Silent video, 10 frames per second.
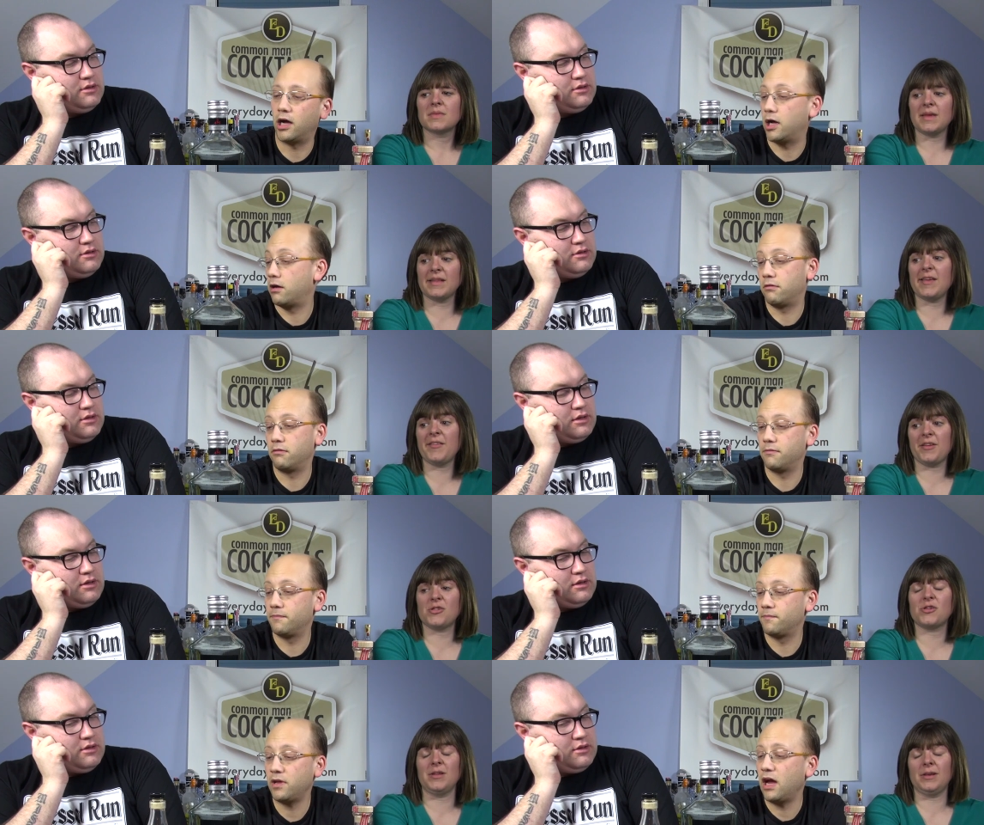Speaker 1: That tastes
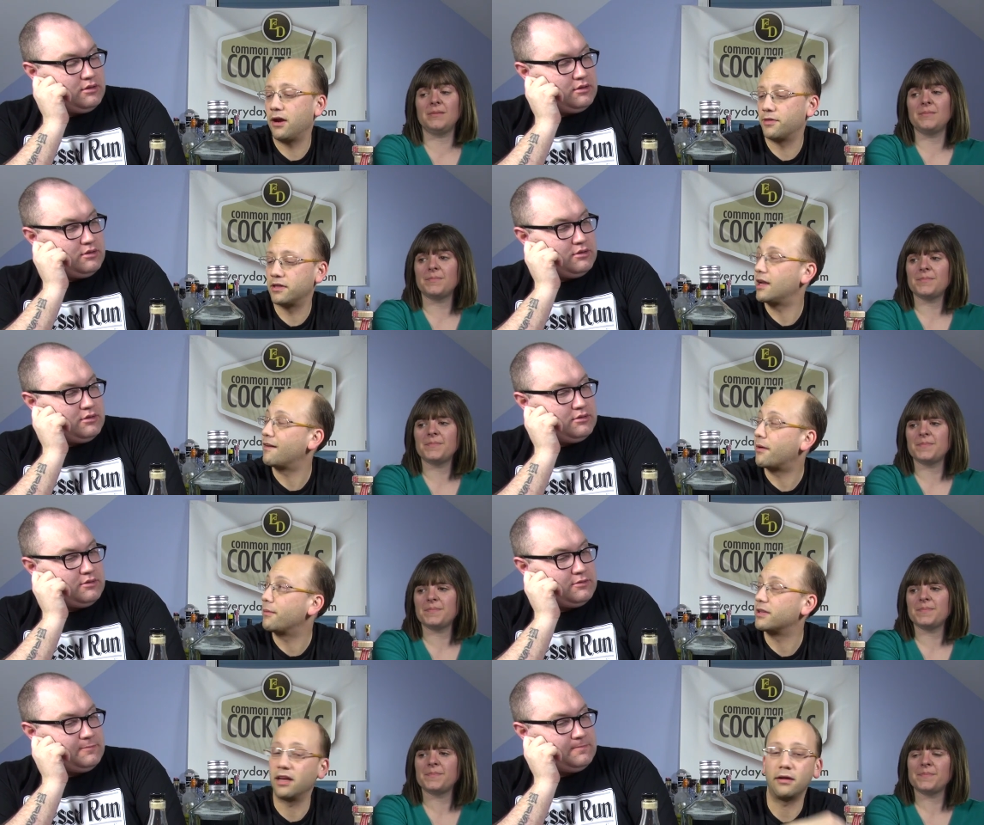like gin. No, I don't think there's a
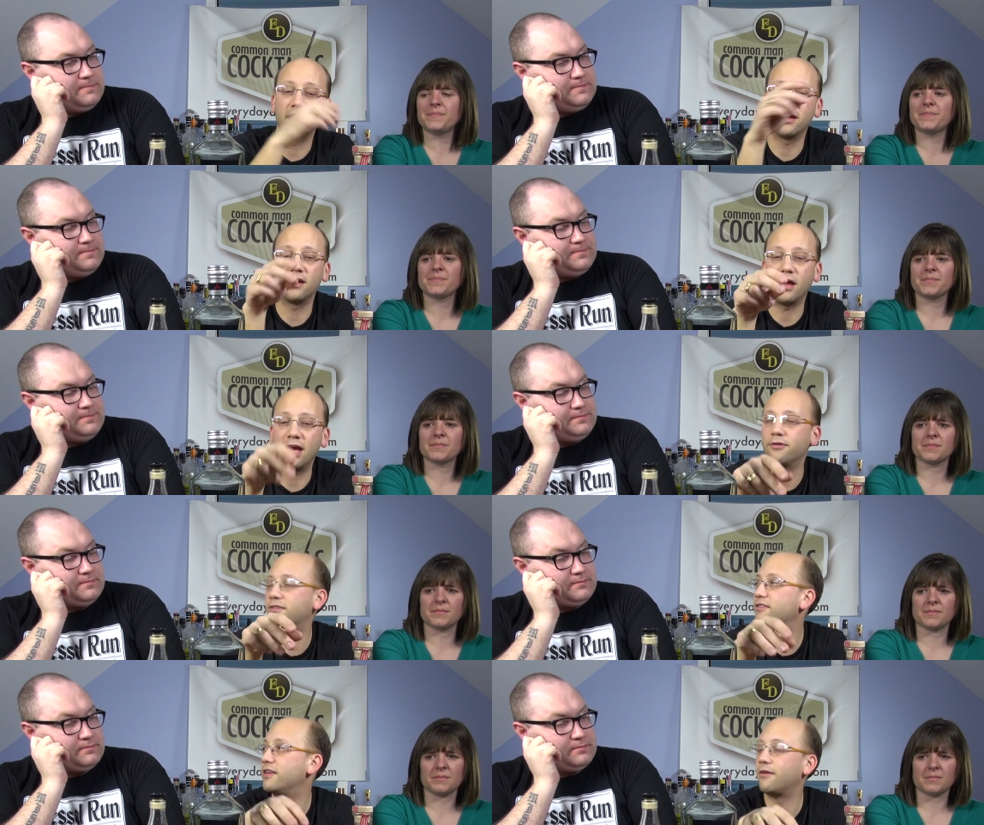problem with that. I think
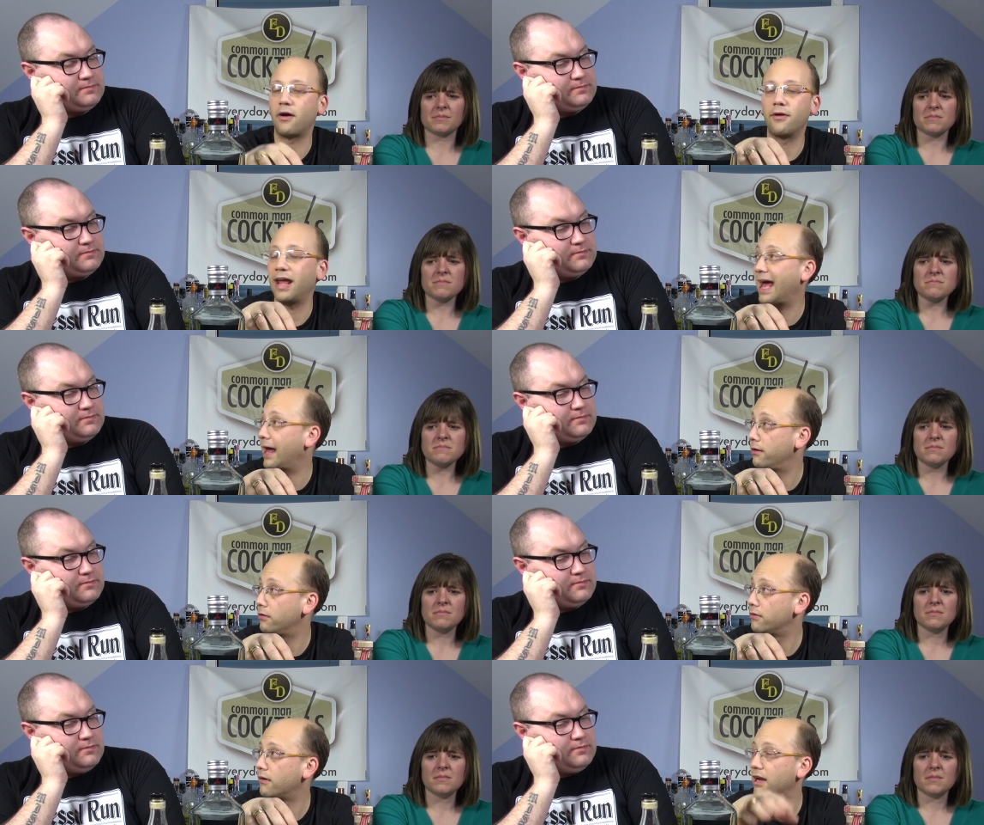Hendrick's they've already had,
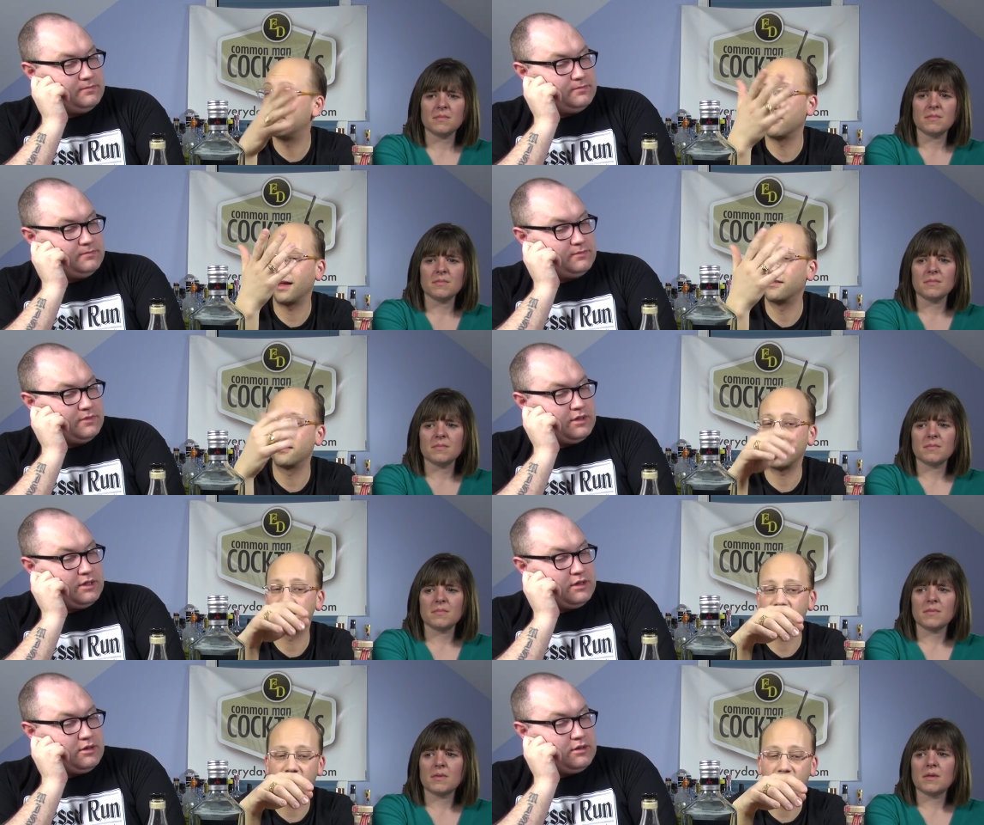right? So that's
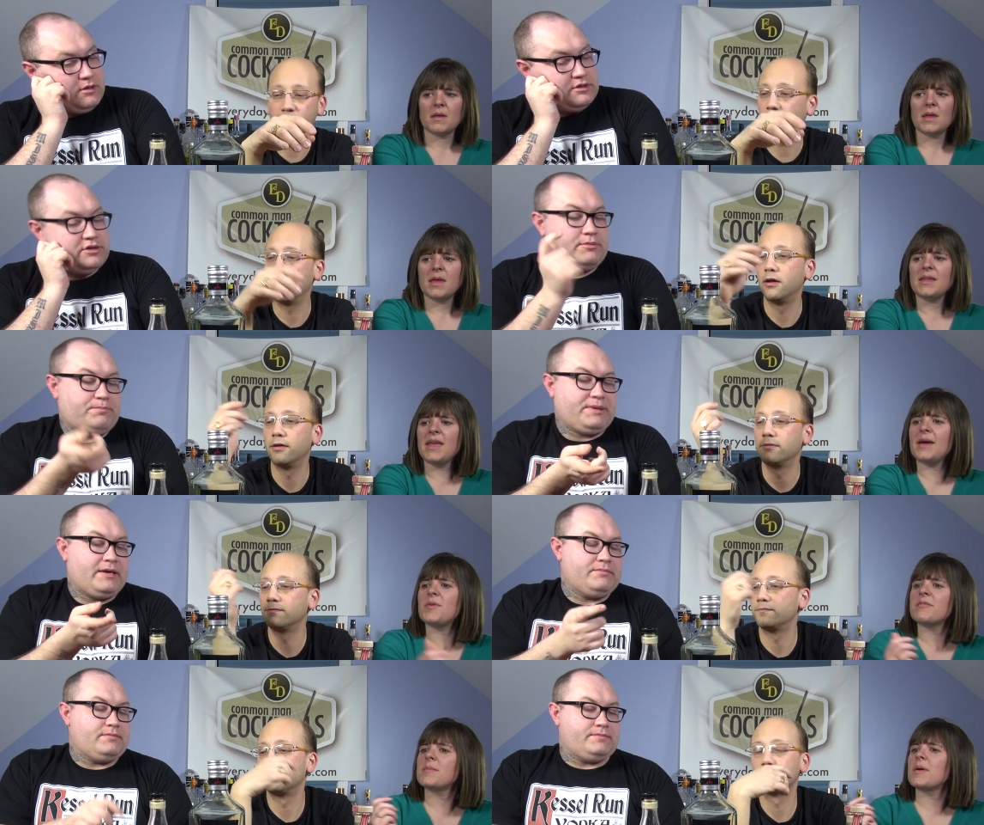that's kind of out there. So yeah,
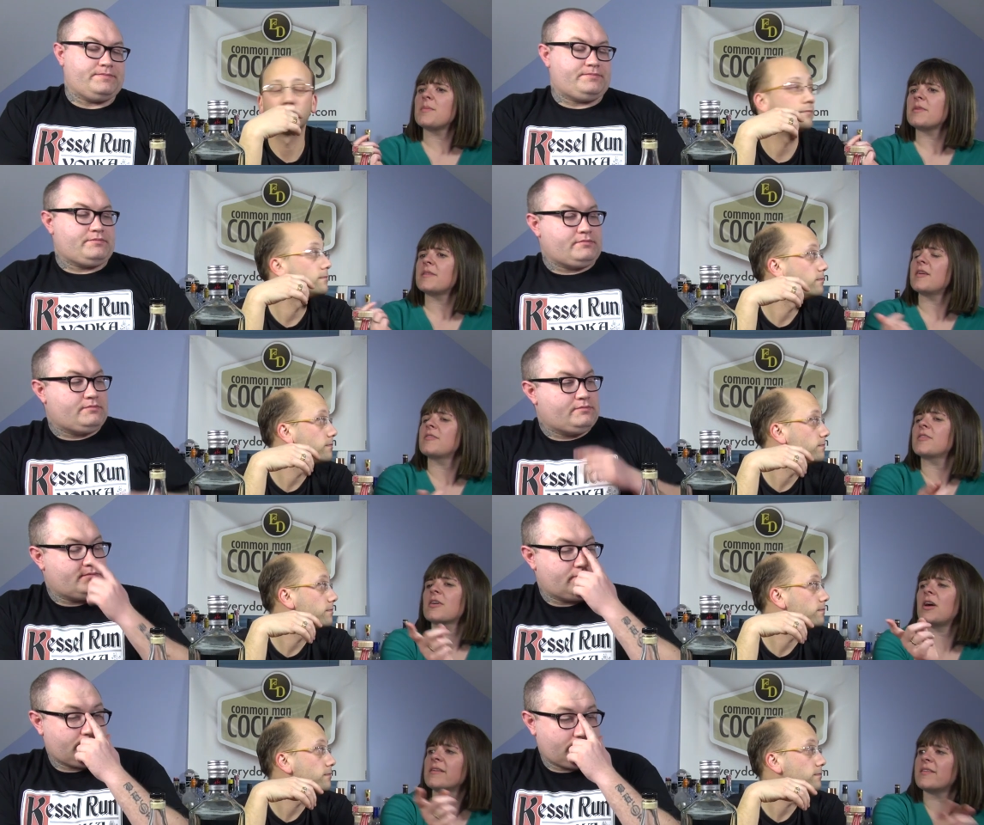BM- but
Speaker 2: remember it tells of
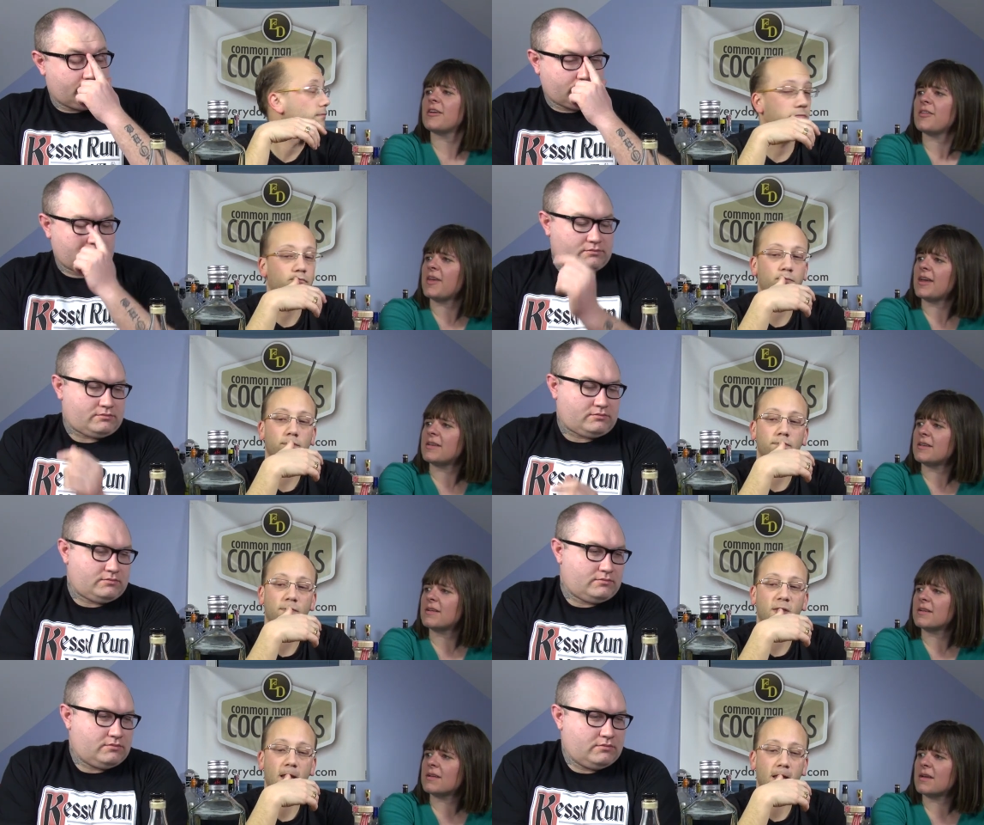the cocktail that
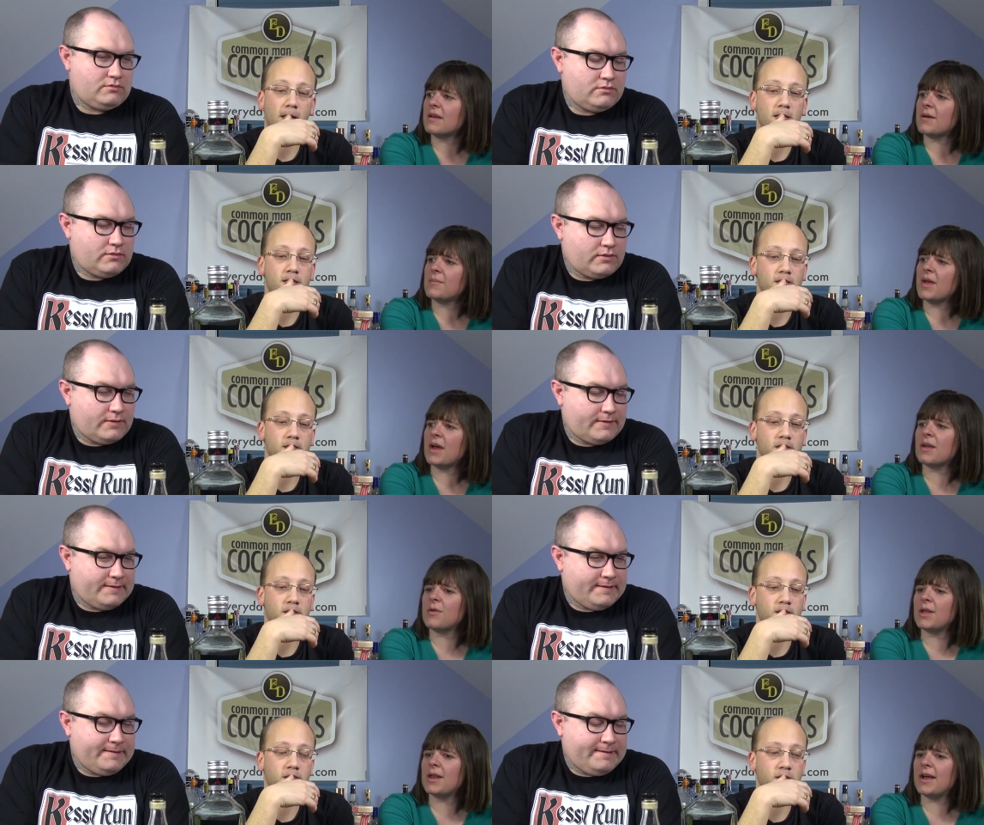um,
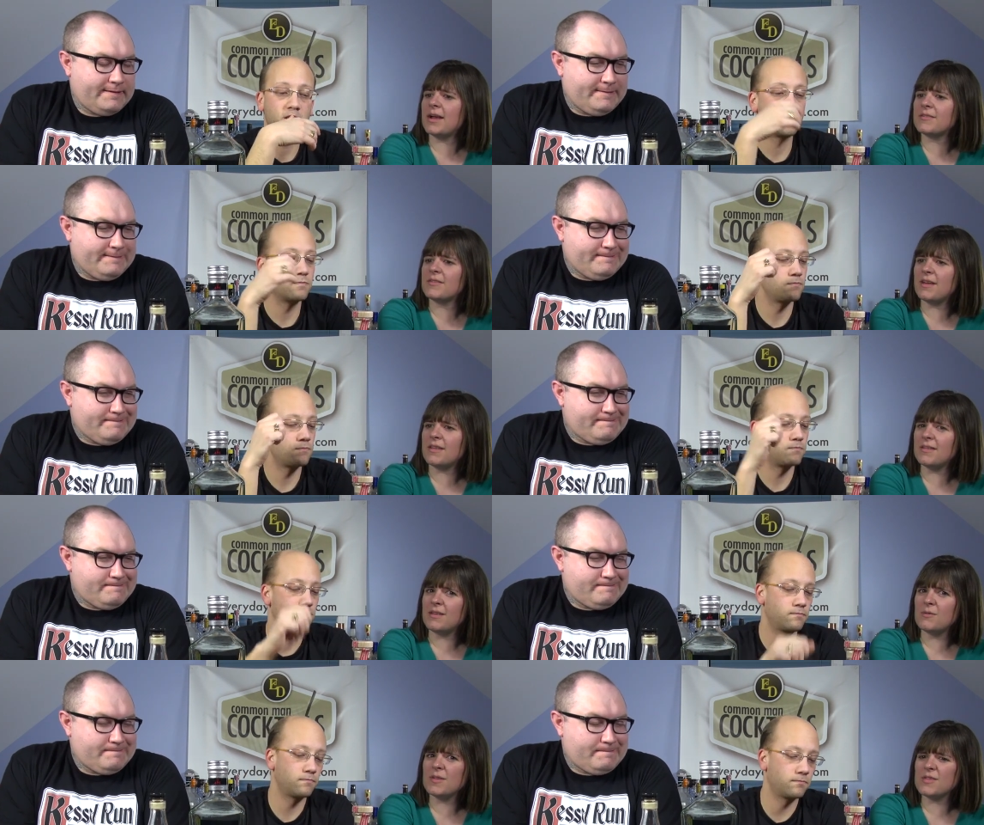guy we had asked. Uh,
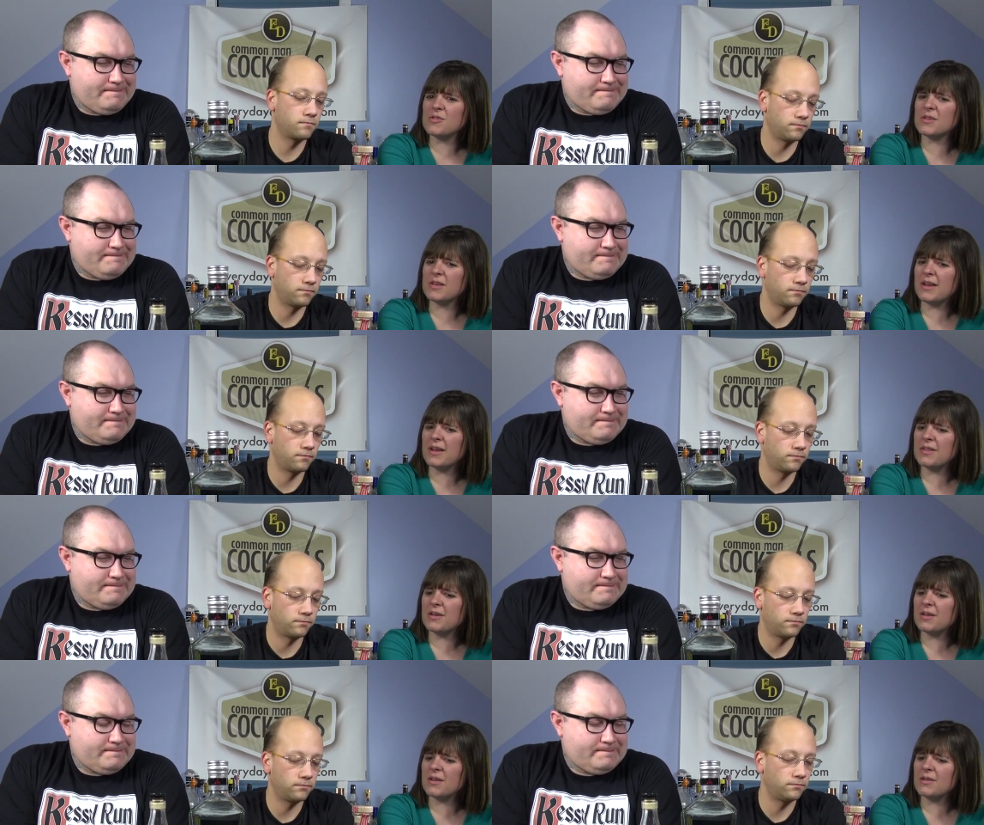he was a gin guy, I
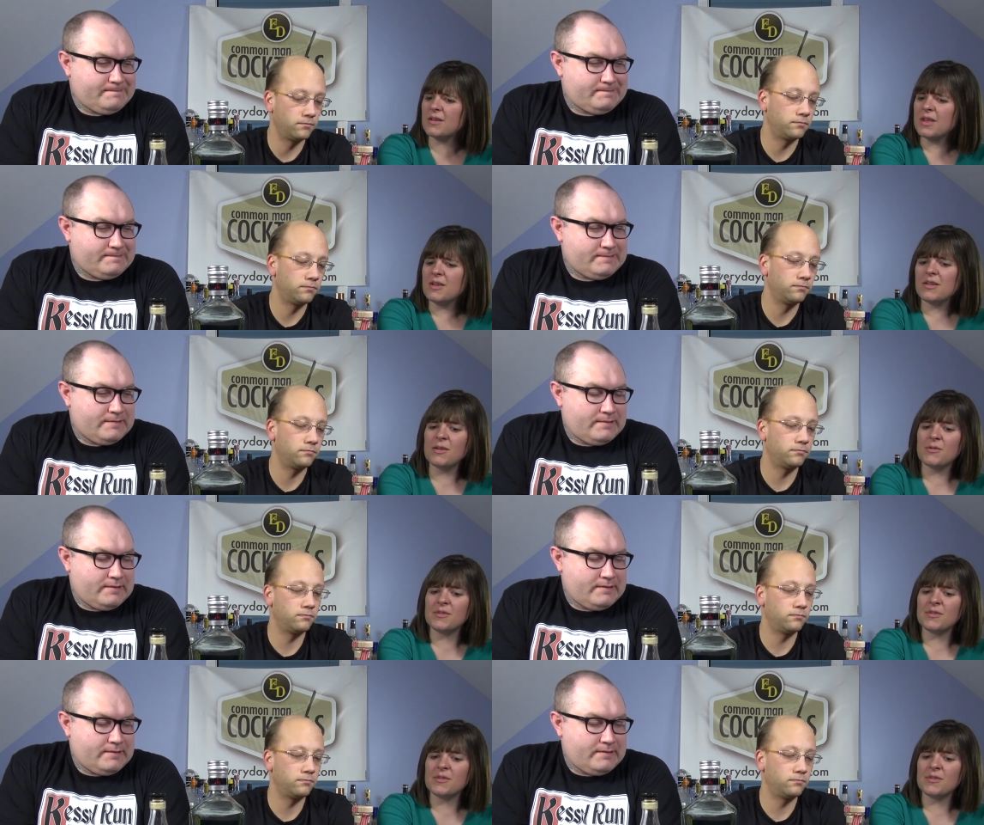thought, and he